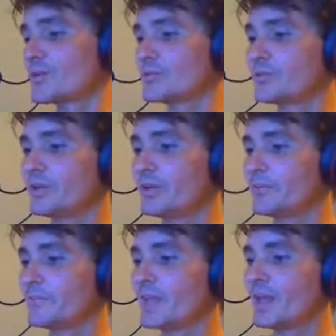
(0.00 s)
stream.
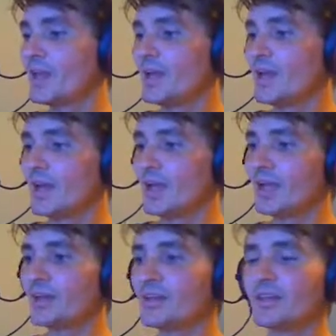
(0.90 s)

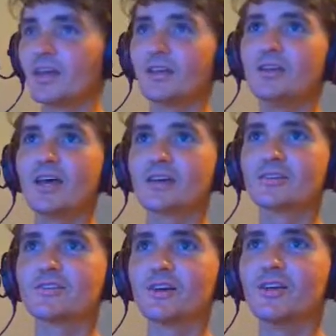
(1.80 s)
And then
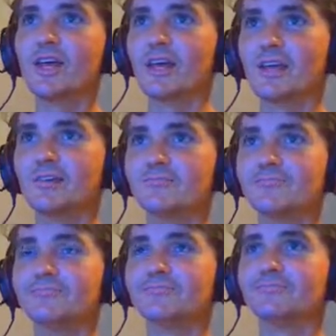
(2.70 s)
next Sunday,
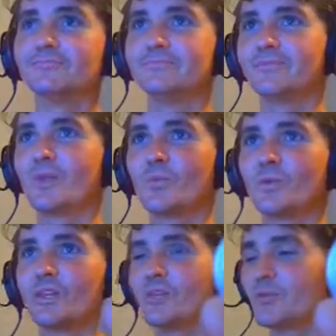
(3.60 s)

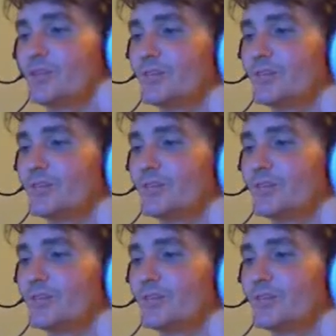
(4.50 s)
we'll either be